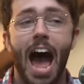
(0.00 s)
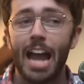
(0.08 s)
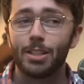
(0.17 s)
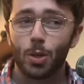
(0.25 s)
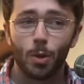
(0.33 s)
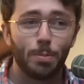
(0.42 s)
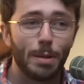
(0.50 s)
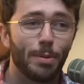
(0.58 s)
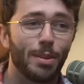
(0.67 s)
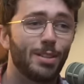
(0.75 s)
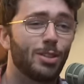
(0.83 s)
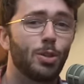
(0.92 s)
I told people
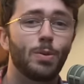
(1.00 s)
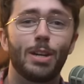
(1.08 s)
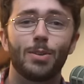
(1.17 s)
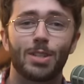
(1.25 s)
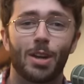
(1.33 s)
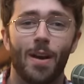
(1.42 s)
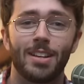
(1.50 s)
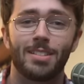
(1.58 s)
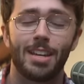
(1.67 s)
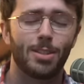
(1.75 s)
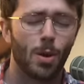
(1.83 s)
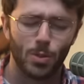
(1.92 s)
this two years ago. I
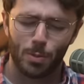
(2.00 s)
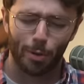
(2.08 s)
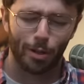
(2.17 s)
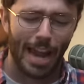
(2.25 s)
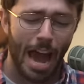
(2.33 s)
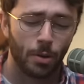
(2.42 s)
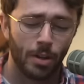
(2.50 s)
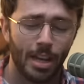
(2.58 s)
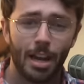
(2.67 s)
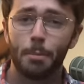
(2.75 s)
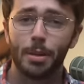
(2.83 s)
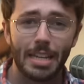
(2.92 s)
said, don't spurg out,
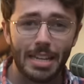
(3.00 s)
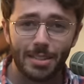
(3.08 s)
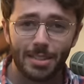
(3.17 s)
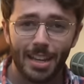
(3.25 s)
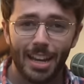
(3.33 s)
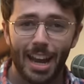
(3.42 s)
please.